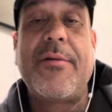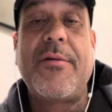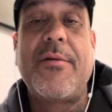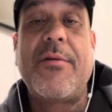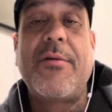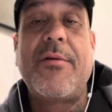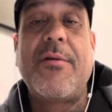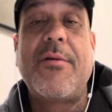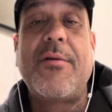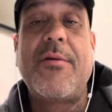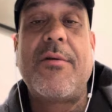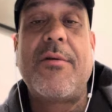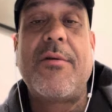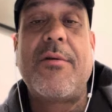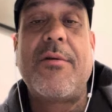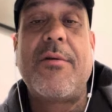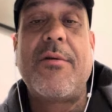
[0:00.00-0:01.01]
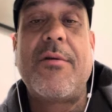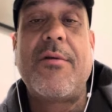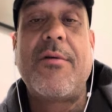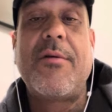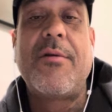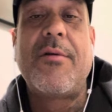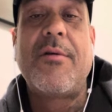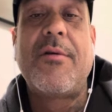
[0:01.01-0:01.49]

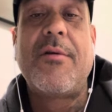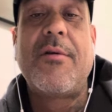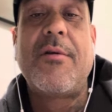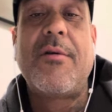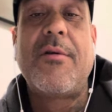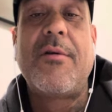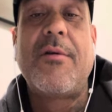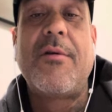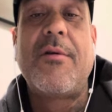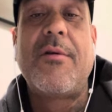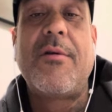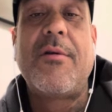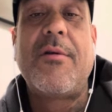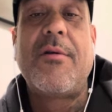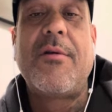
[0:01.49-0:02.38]
(no one is talking)